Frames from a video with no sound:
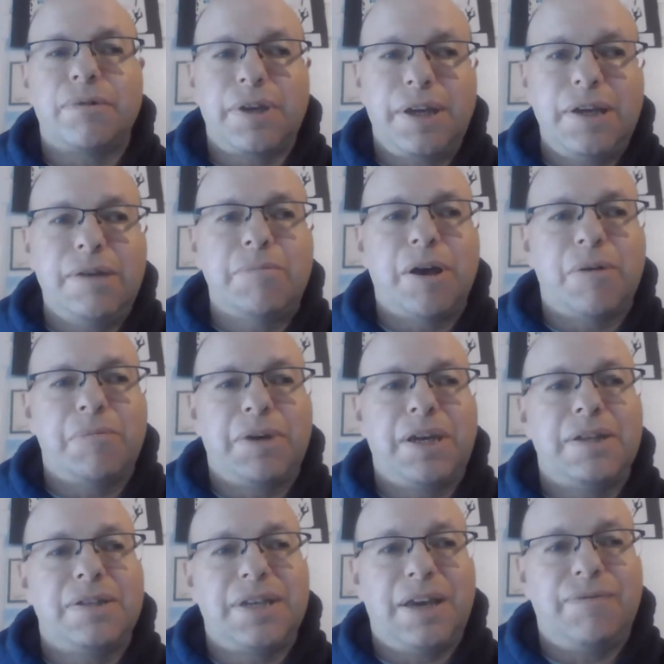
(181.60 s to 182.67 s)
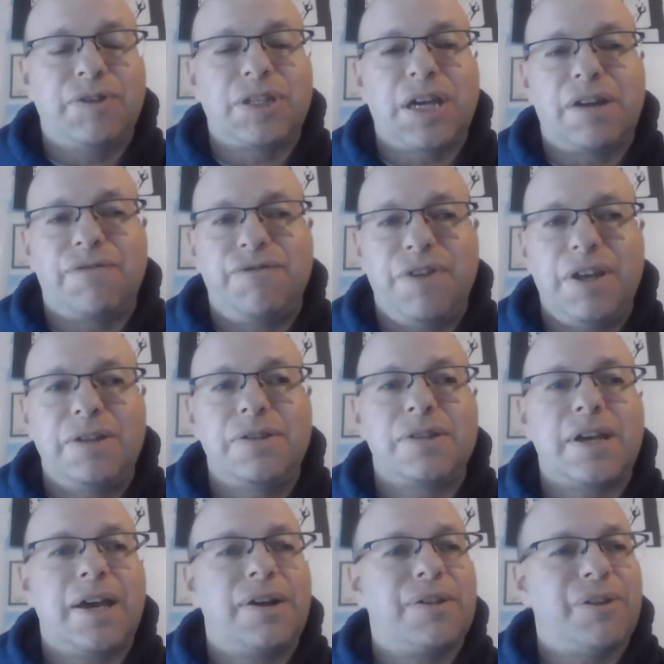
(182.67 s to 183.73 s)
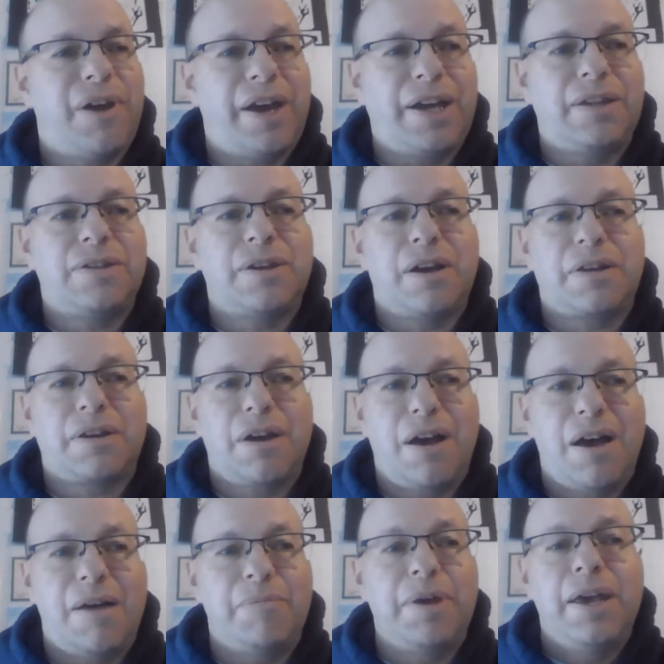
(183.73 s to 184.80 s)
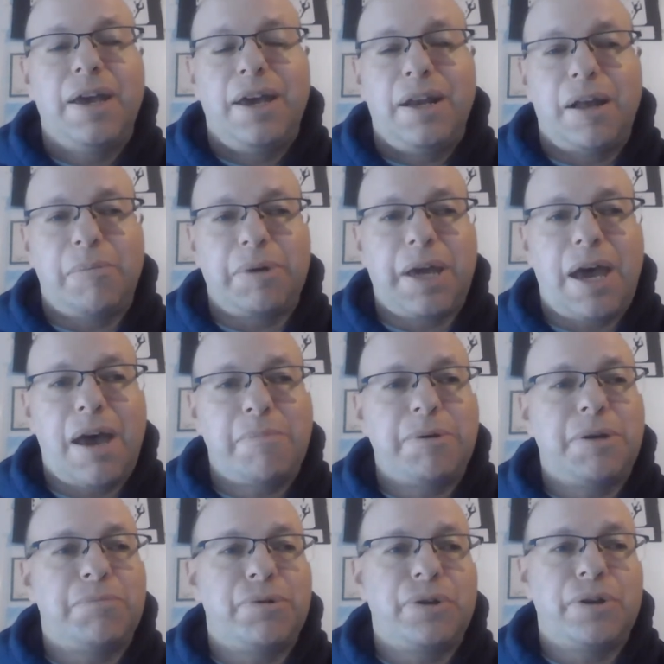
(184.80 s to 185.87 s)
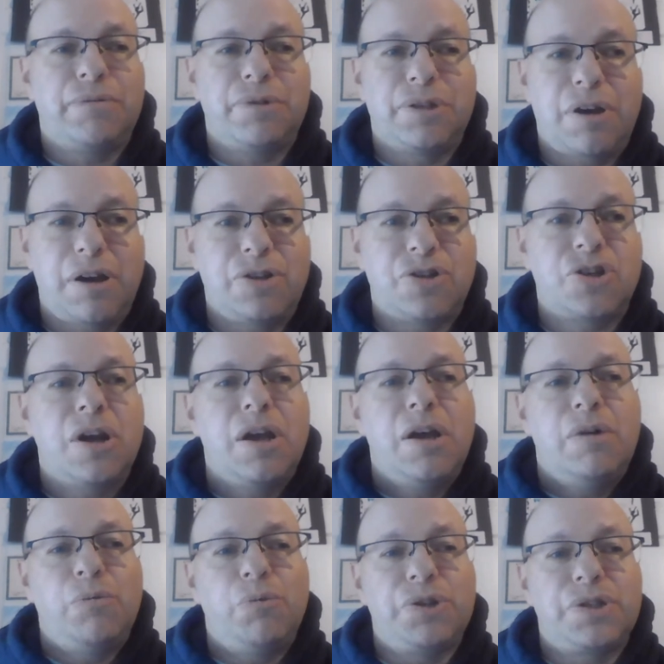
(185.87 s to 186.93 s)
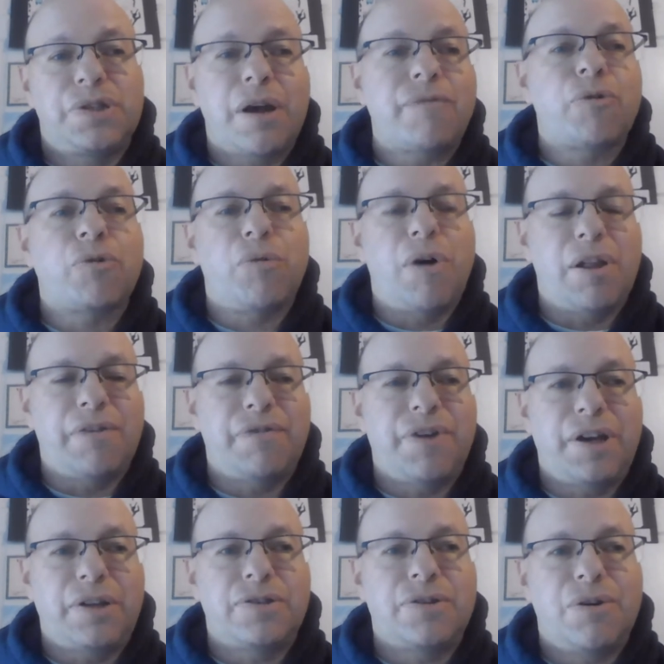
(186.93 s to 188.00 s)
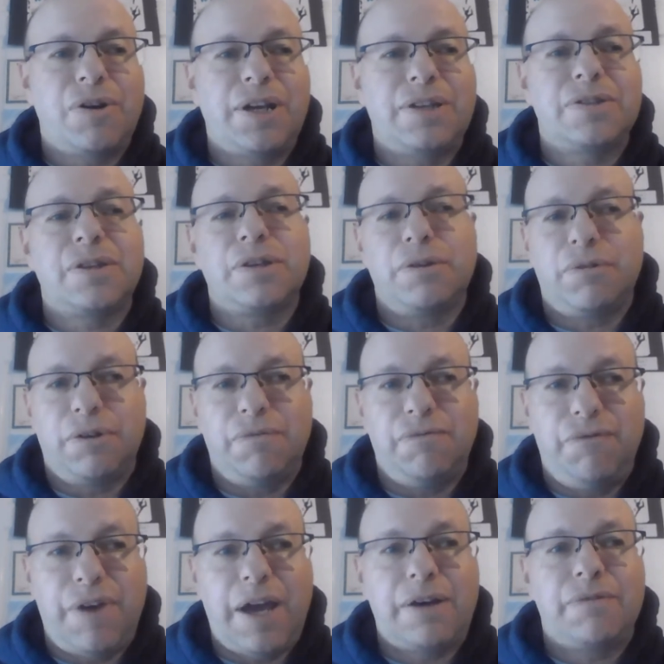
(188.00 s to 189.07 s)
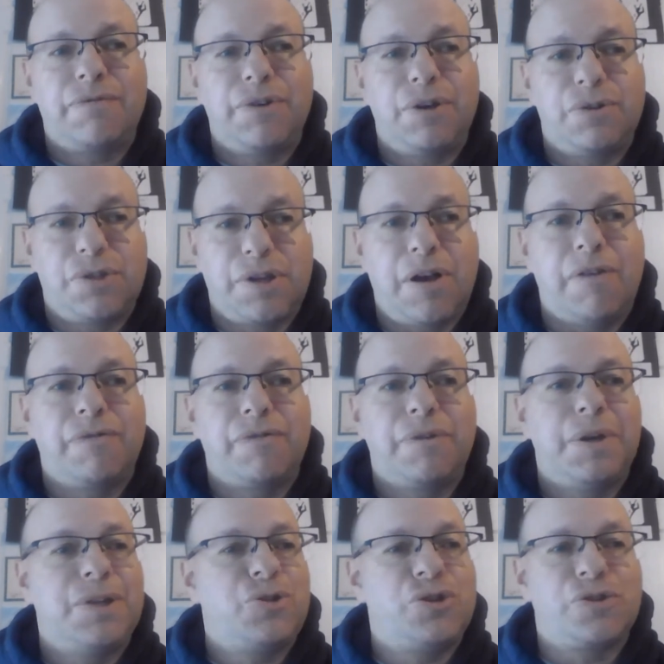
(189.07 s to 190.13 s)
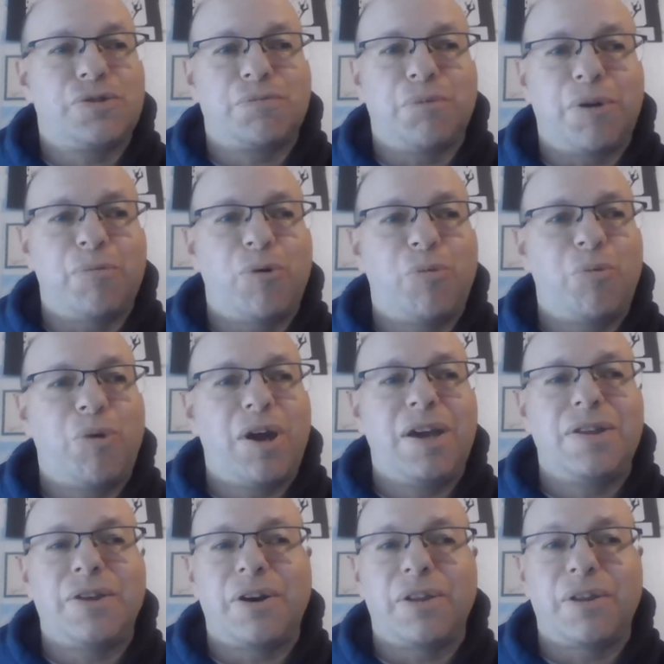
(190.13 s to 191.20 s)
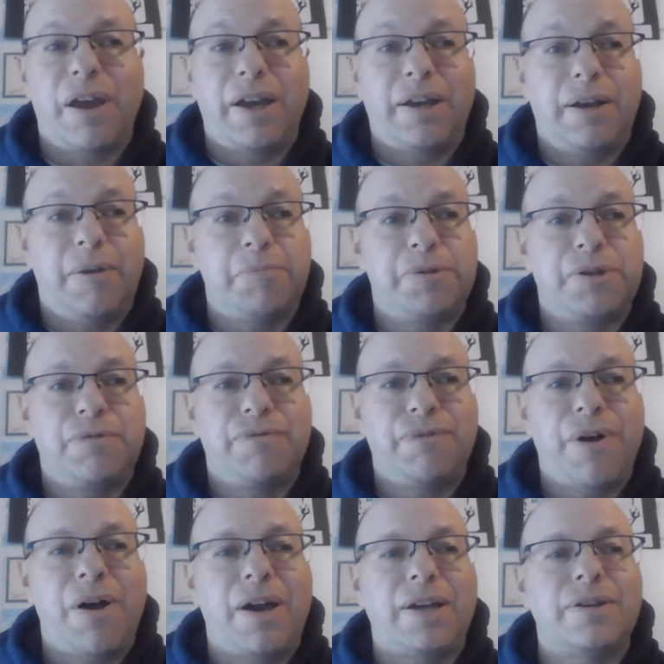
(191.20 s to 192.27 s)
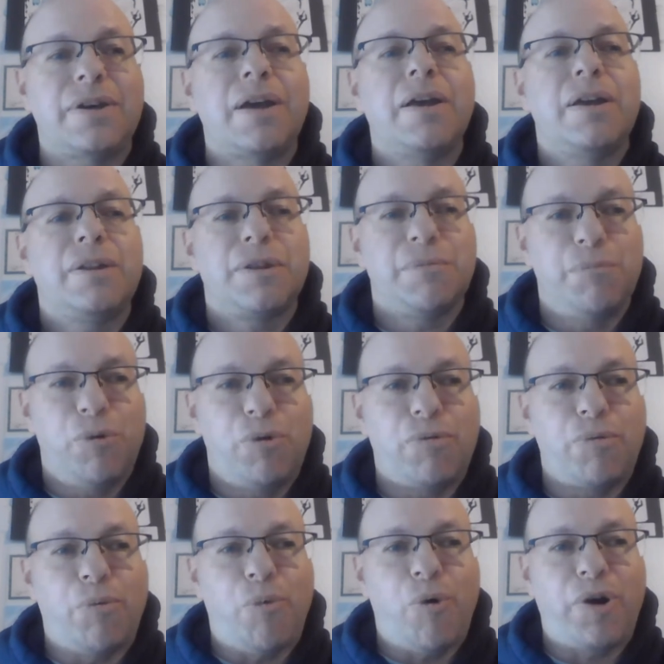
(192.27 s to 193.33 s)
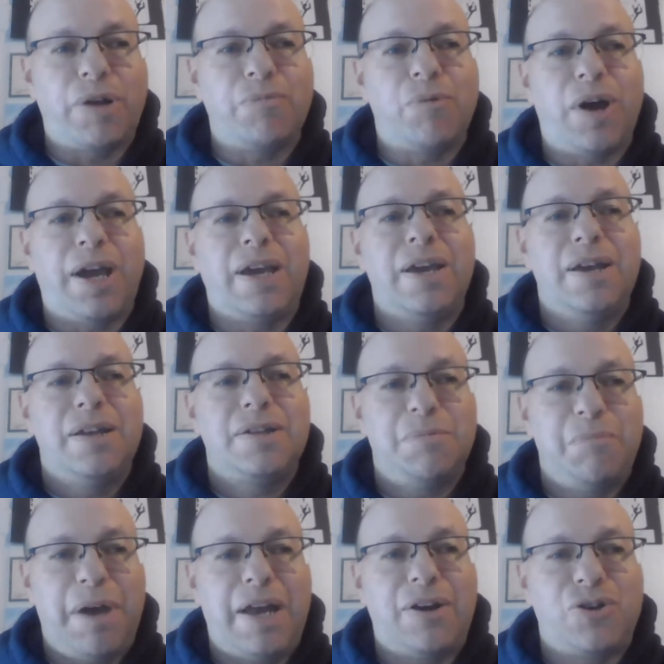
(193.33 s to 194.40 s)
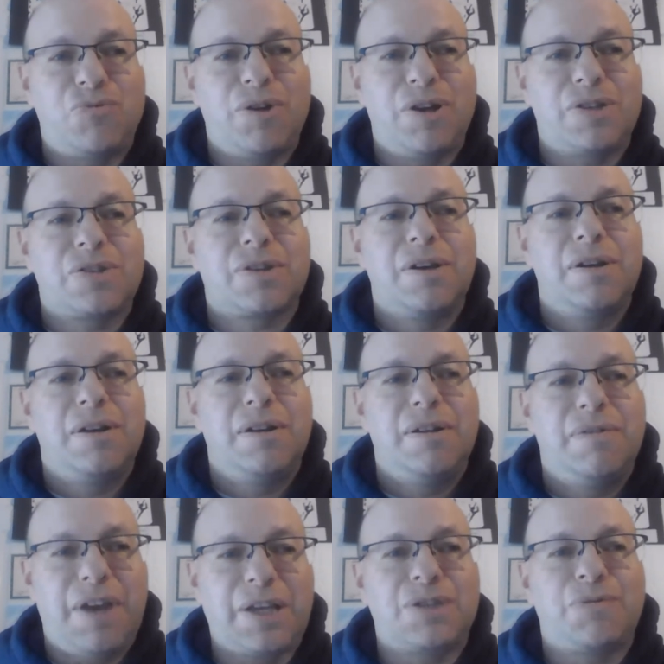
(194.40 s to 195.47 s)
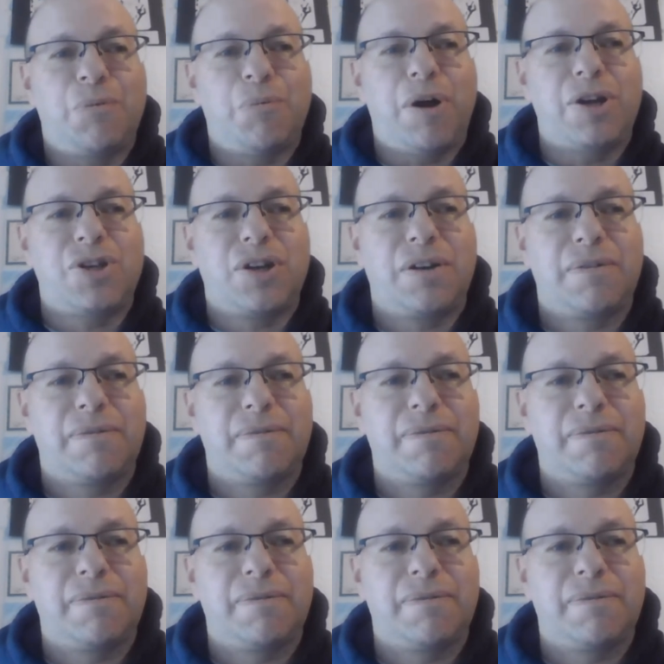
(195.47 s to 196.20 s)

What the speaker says: or email me at david.finz@alliant.com, and I'll be happy to put you in touch with several qualified attorneys that you can vet for yourself. It's just one more way that Alliant helps you find the more rewarding way to manage risk. Thanks for watching.